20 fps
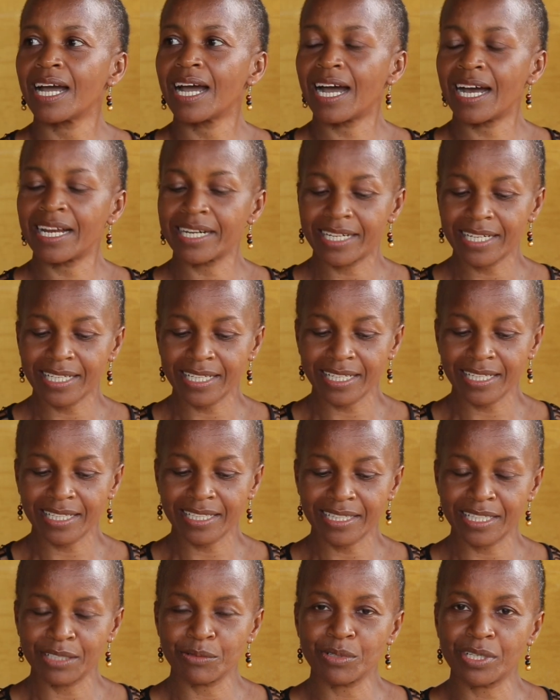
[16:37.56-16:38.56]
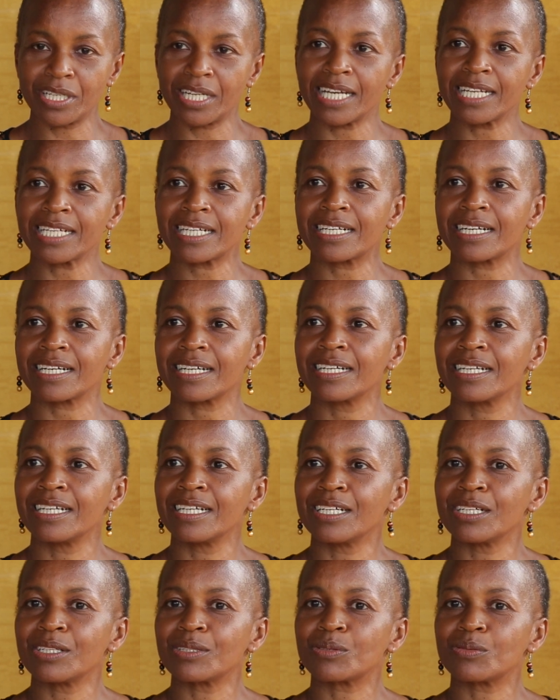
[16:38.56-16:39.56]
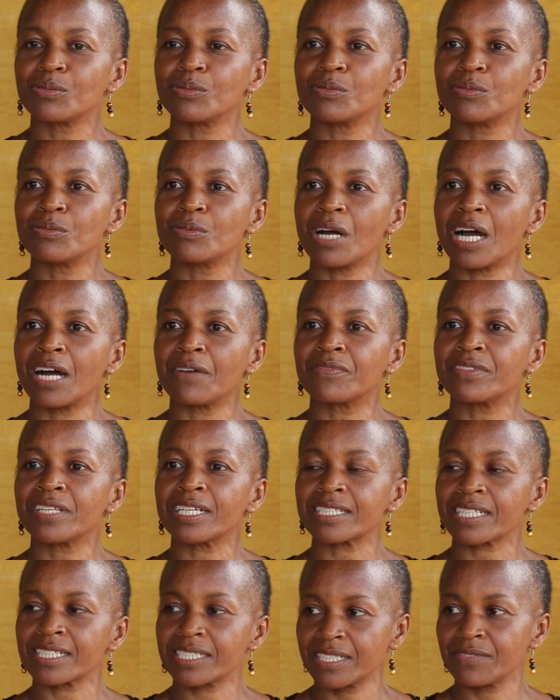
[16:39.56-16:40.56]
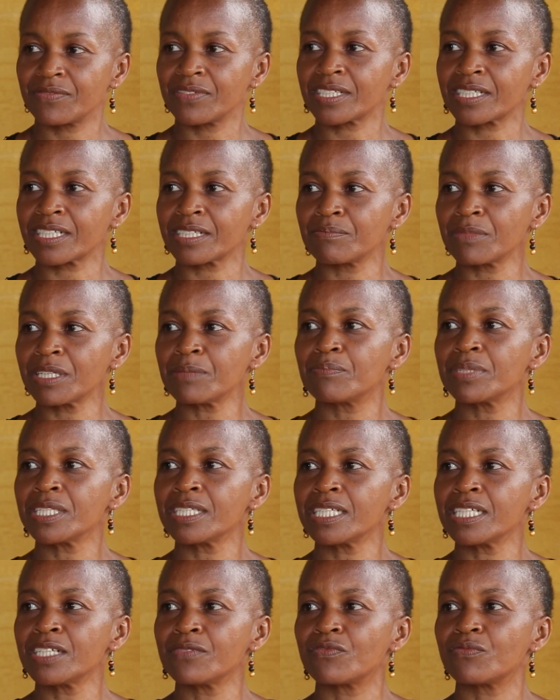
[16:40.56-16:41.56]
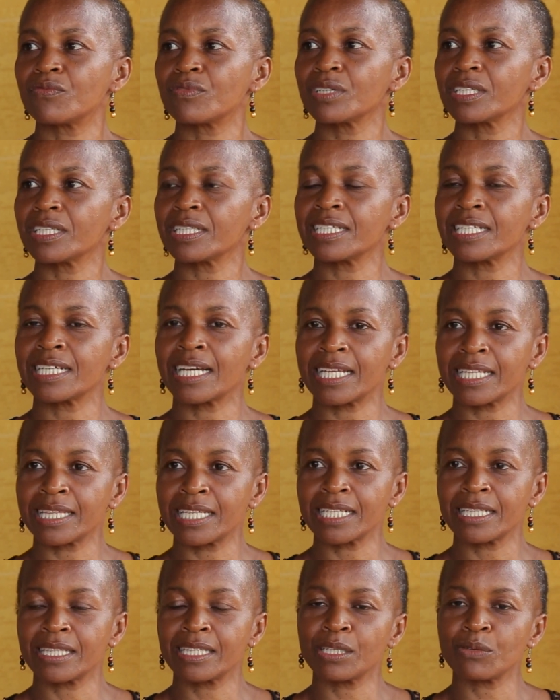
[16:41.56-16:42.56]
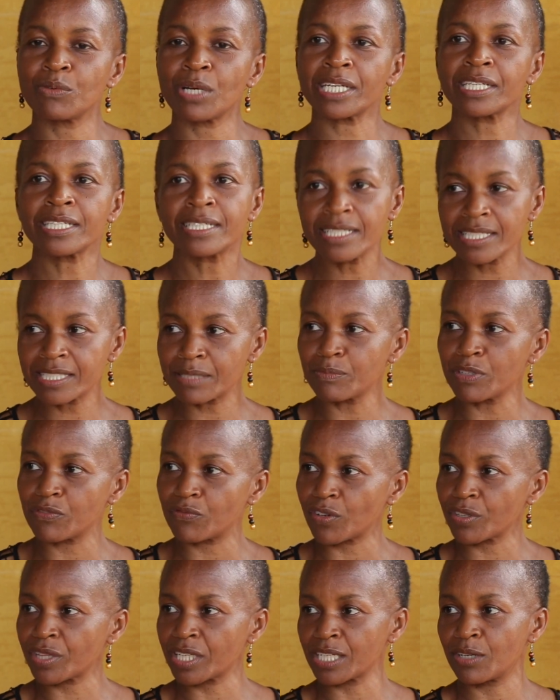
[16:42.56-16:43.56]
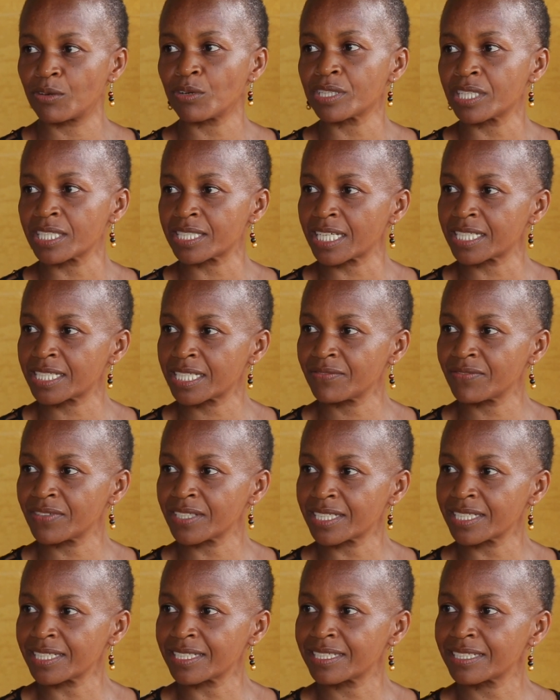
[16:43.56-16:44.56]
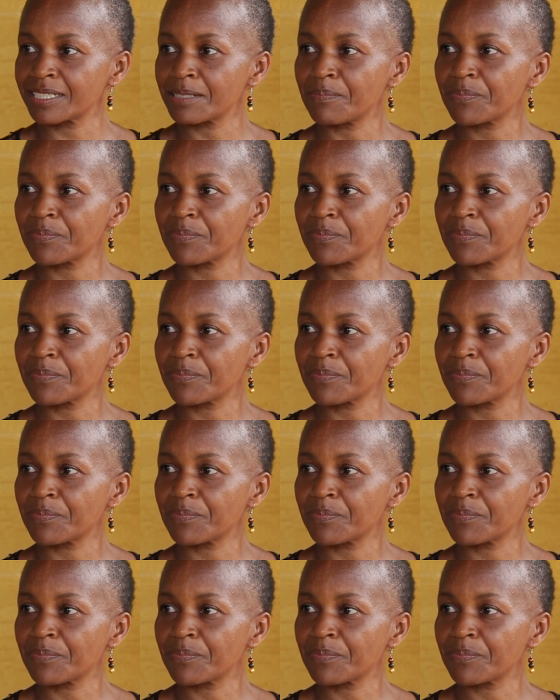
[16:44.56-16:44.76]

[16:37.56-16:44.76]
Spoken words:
and they would like to have their certificate. Maybe if they were released before they got the certificate.